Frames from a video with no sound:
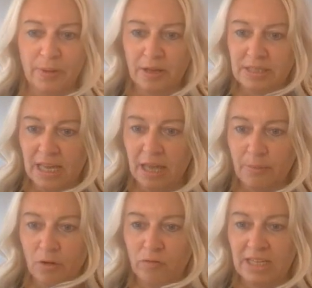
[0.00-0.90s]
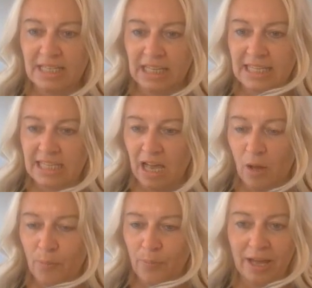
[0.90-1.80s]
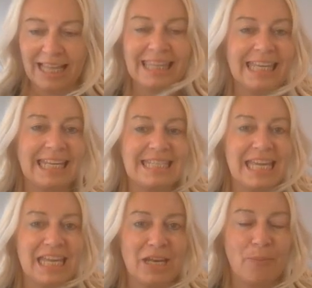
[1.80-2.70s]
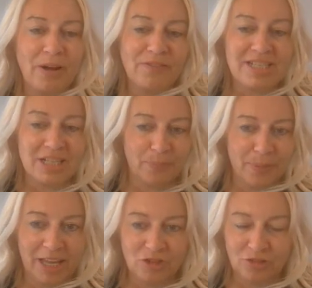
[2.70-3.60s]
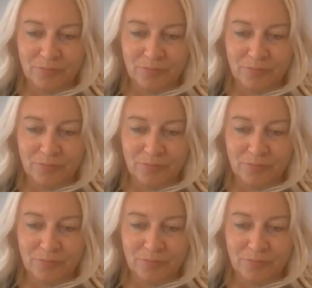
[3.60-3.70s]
but I recently set up a LinkedIn Breakfast Club page.